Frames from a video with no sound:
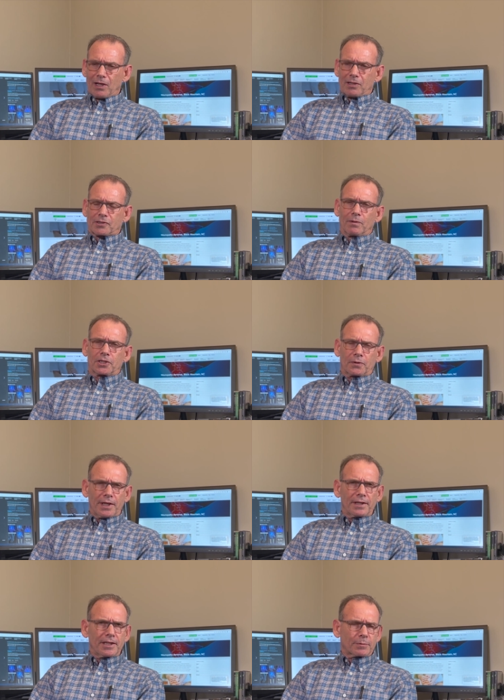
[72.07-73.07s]
So in
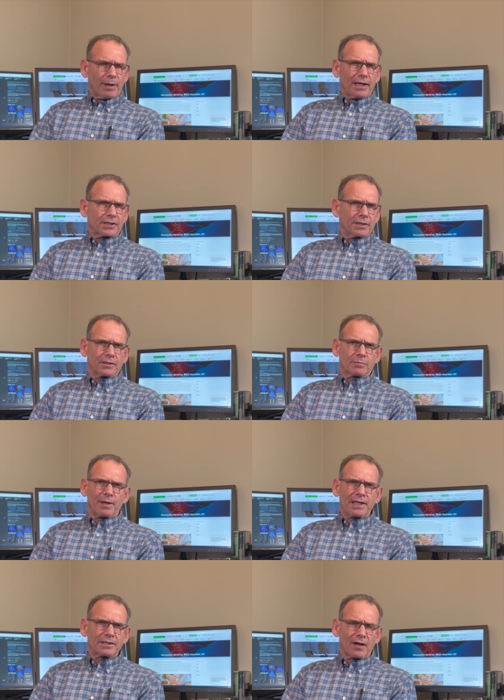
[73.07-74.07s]
treating these patients,
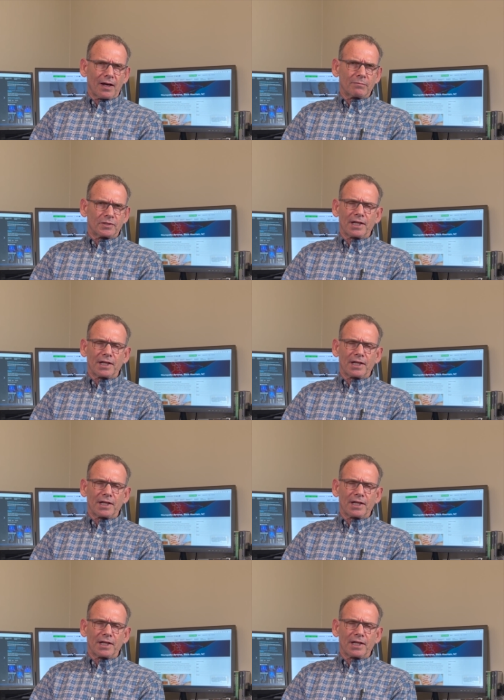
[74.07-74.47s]
many times,